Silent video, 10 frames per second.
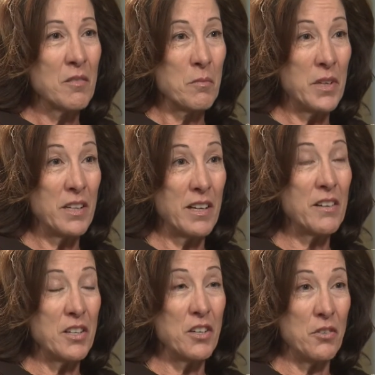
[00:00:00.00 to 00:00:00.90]

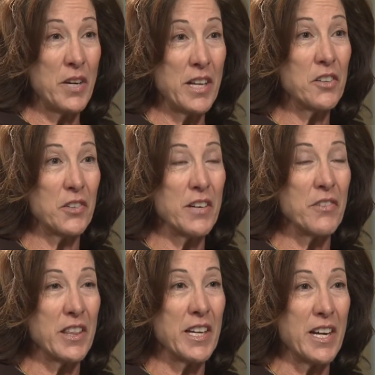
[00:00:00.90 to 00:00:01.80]
but you handled
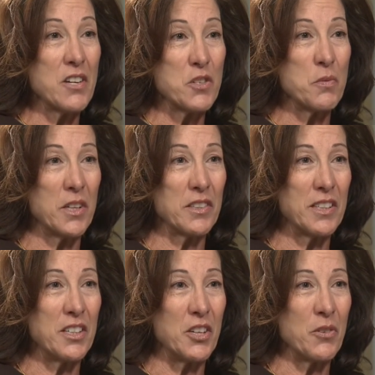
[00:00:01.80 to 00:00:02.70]
everything else well,
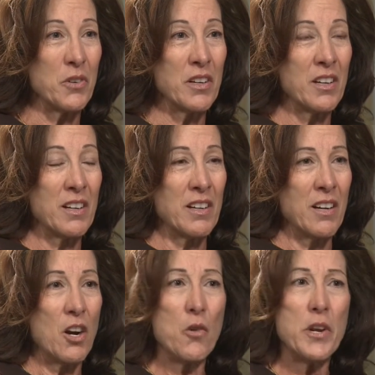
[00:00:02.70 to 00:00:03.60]
didn't you?
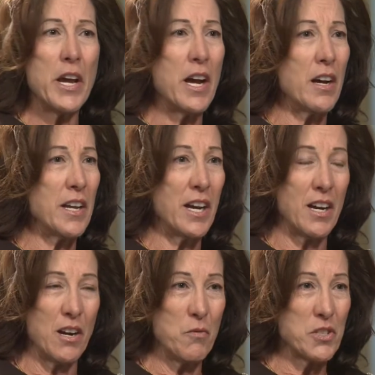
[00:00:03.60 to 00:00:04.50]
Oh, yeah,
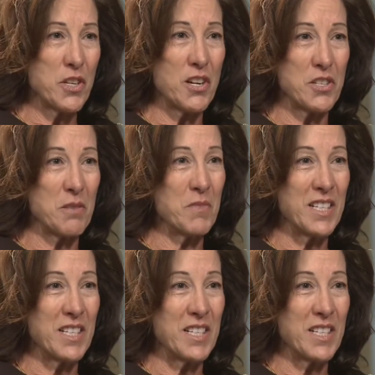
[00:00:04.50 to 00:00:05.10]
I was awesome